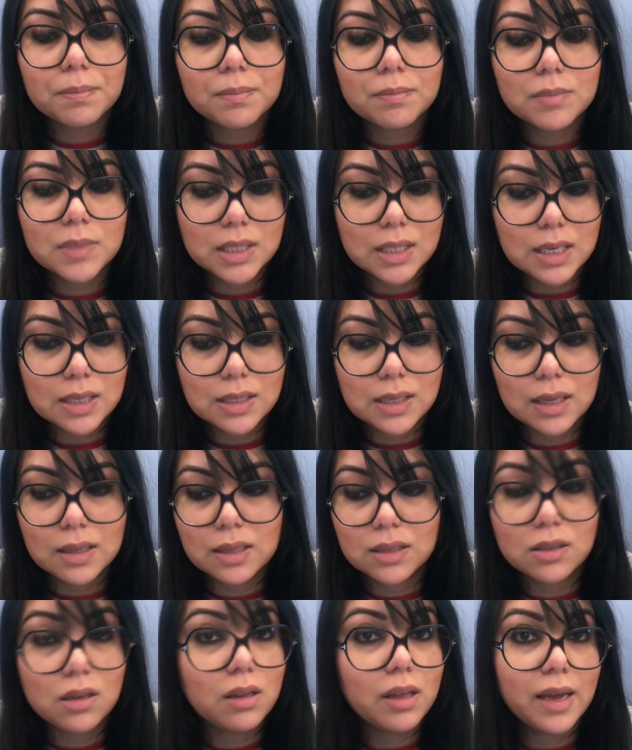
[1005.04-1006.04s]
Besides that,
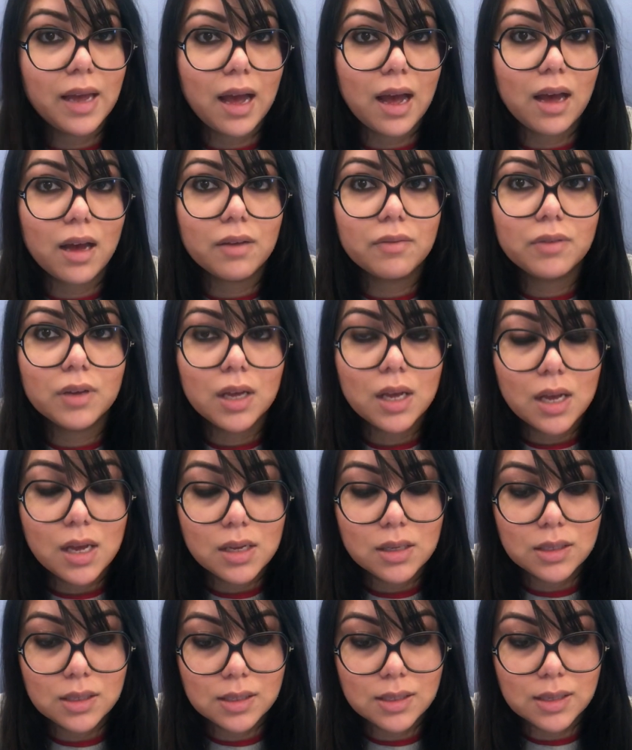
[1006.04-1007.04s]
that's all I have
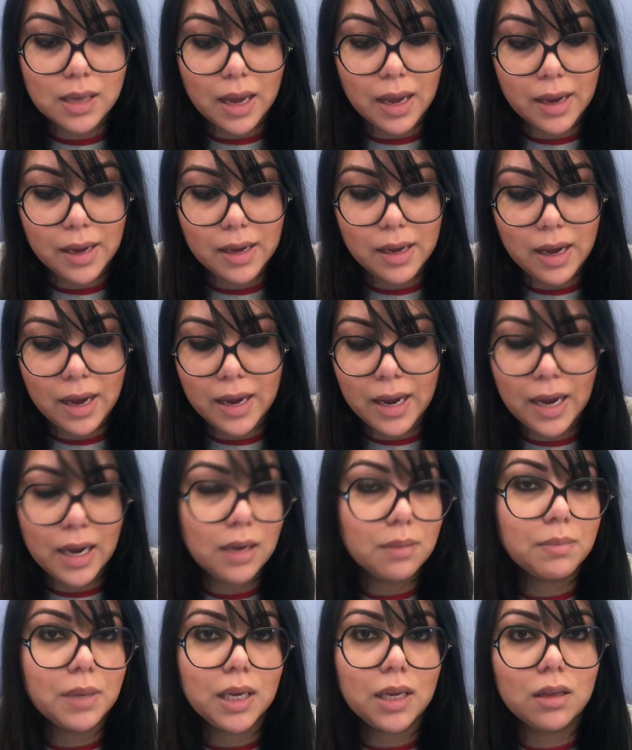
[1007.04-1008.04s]
to say. I
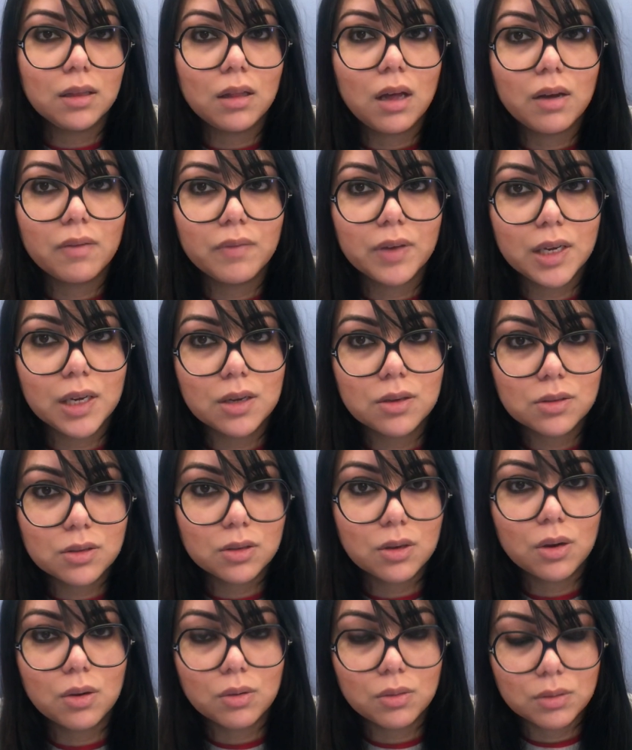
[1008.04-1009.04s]
hate making long videos,
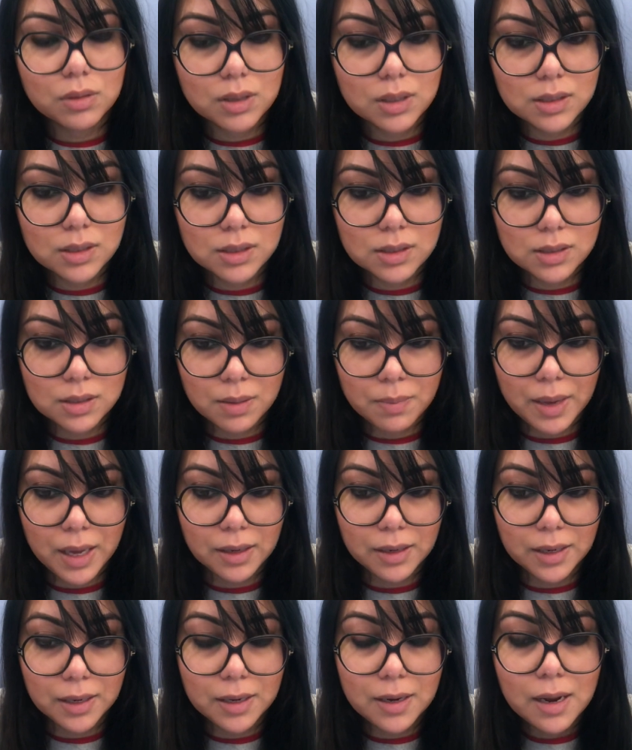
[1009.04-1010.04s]
so this is
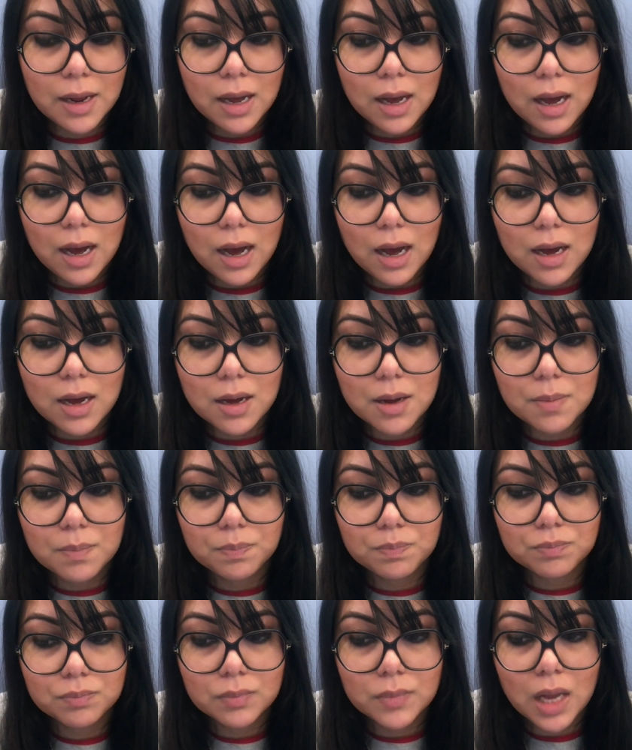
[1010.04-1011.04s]
about it.
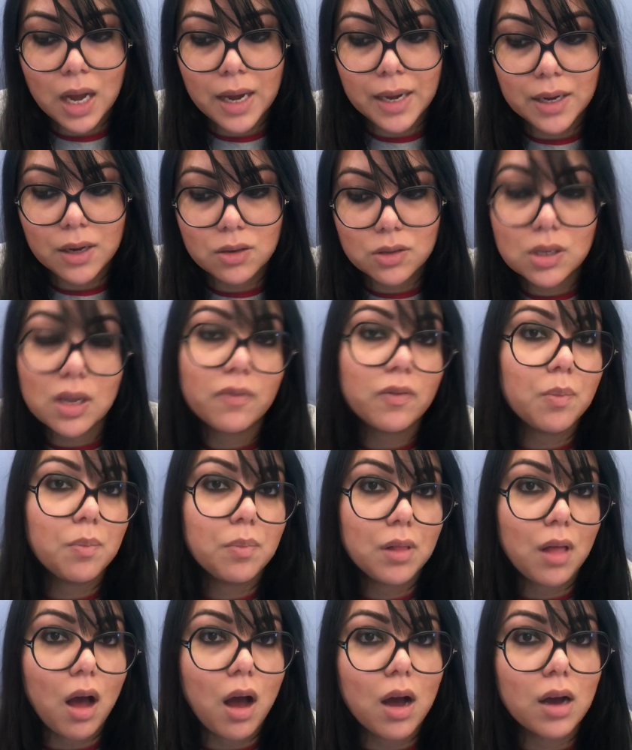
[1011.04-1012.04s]
I also have a
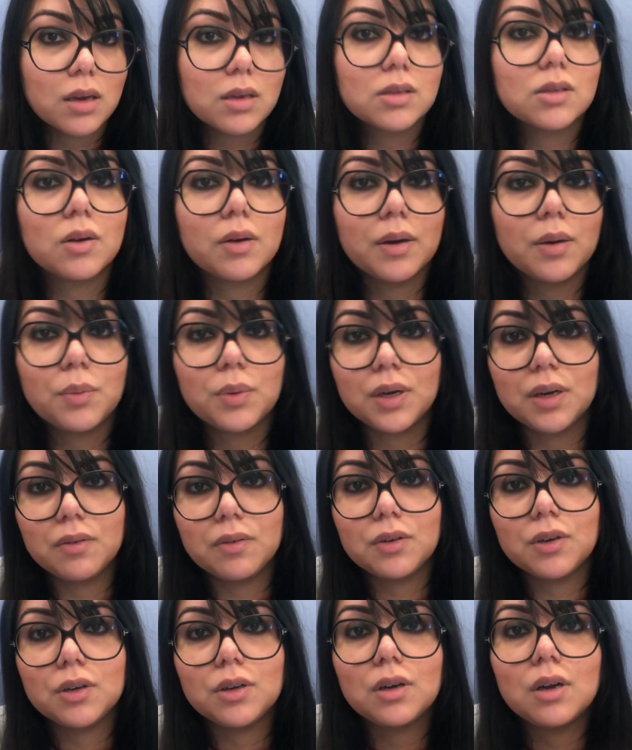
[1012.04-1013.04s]
blog, so
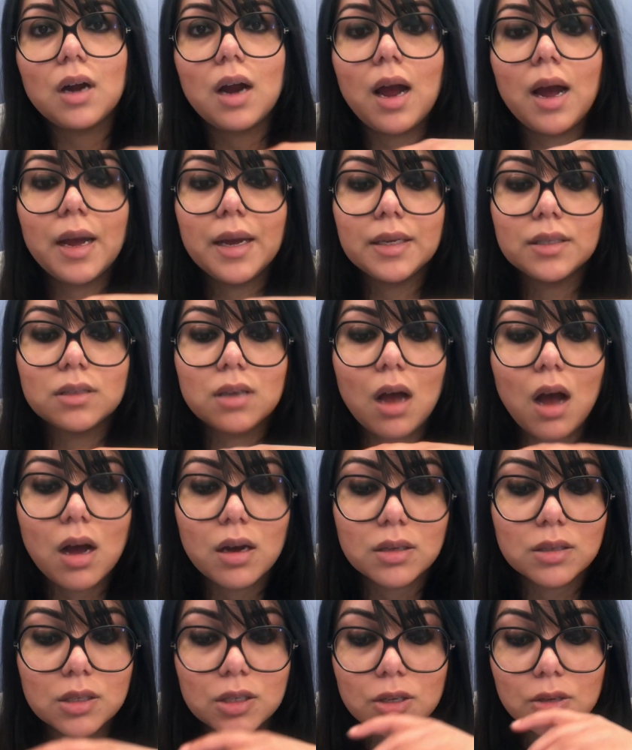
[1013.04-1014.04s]
whatever I
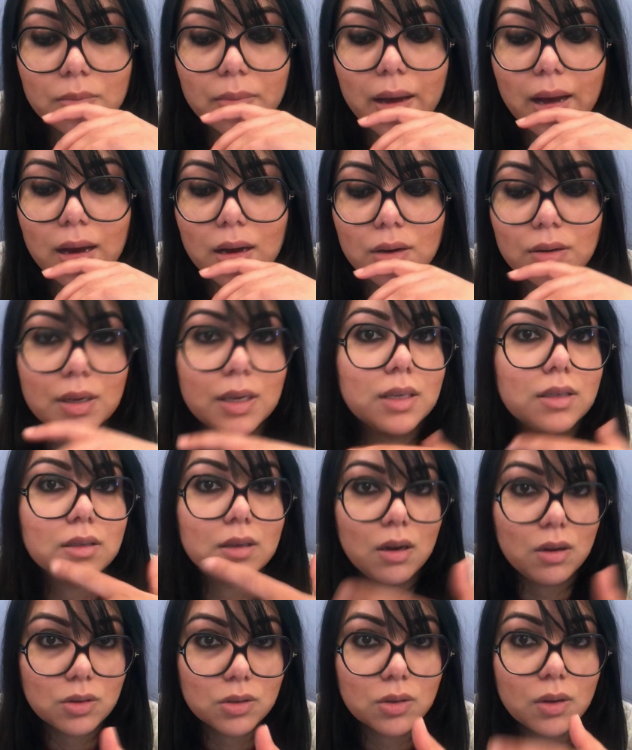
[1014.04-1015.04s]
talk to you about is
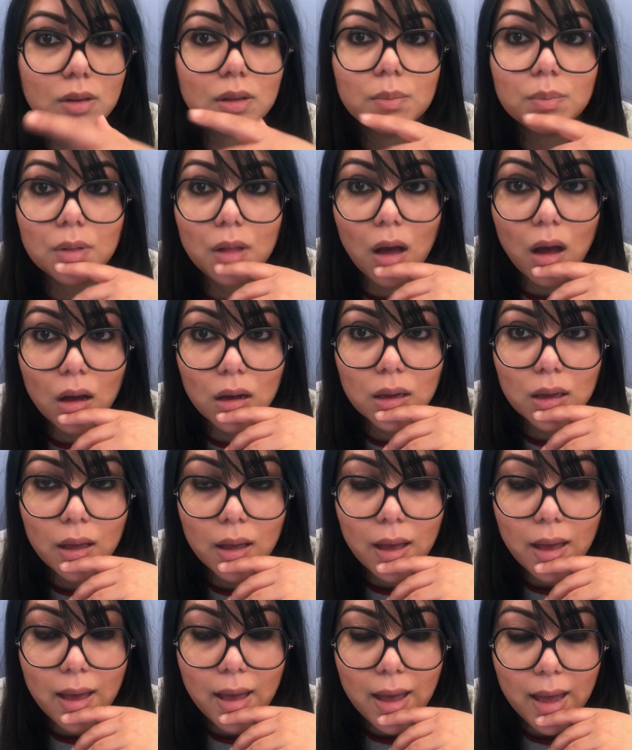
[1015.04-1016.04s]
also on the blog.
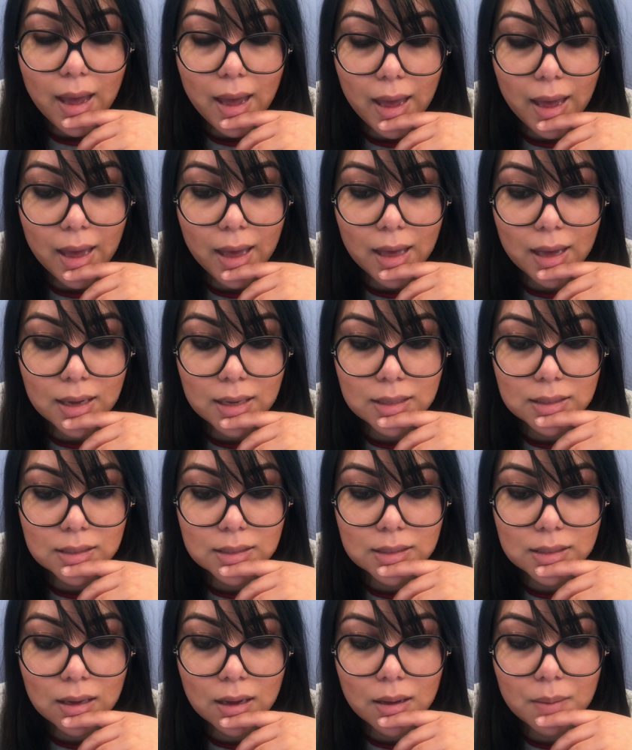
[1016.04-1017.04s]

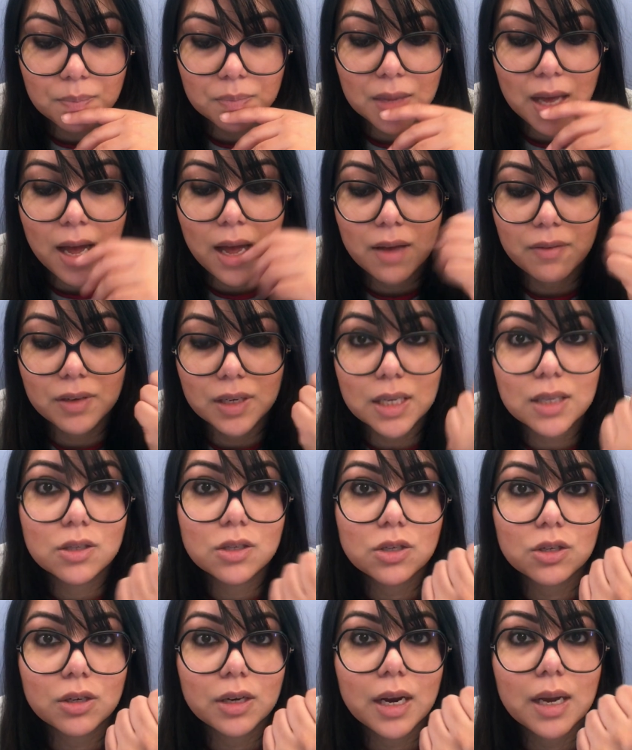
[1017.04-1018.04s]
And I have an
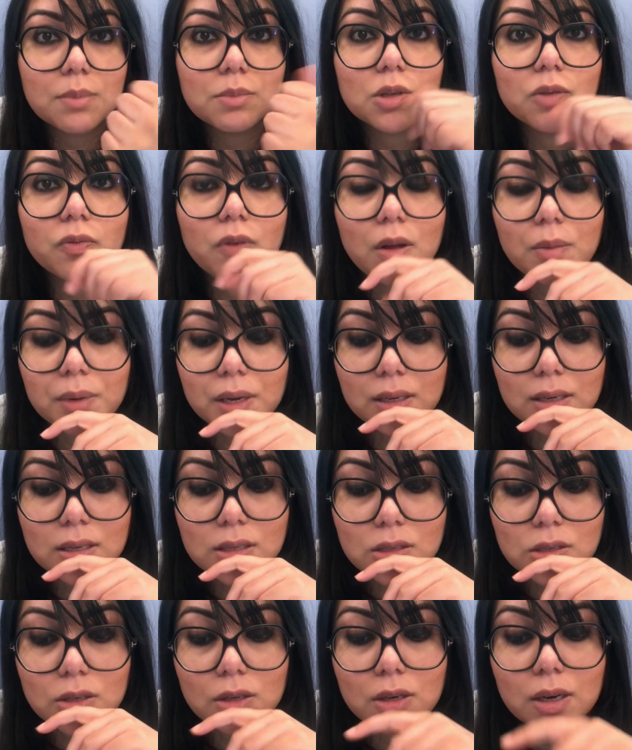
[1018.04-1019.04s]
Instagram, so follow me on
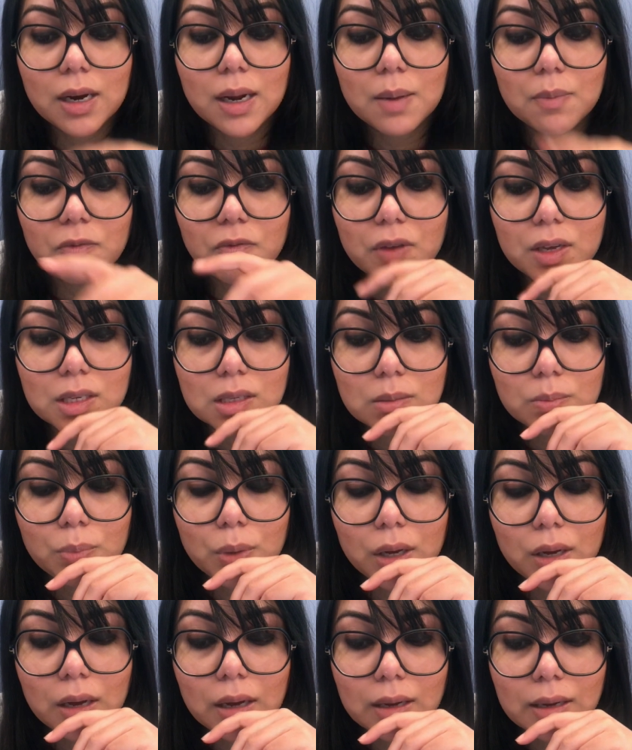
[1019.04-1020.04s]
Instagram,
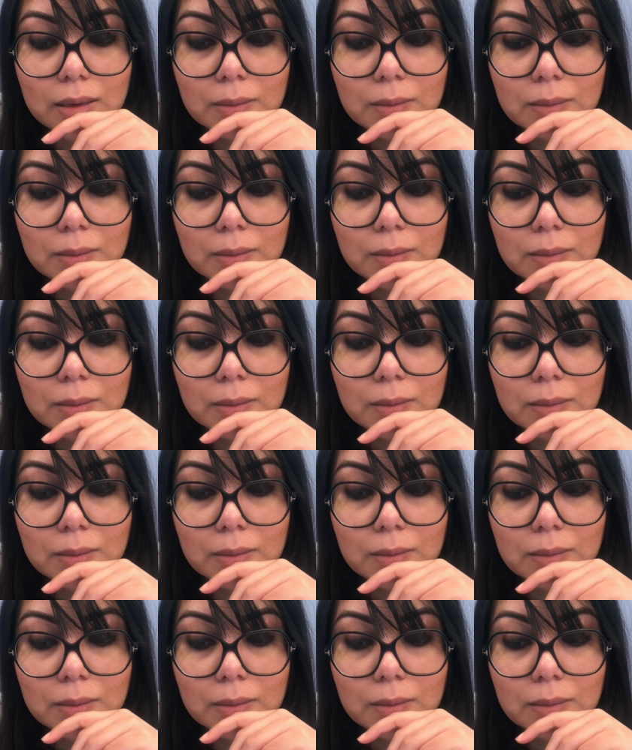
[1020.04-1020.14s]
Facebook.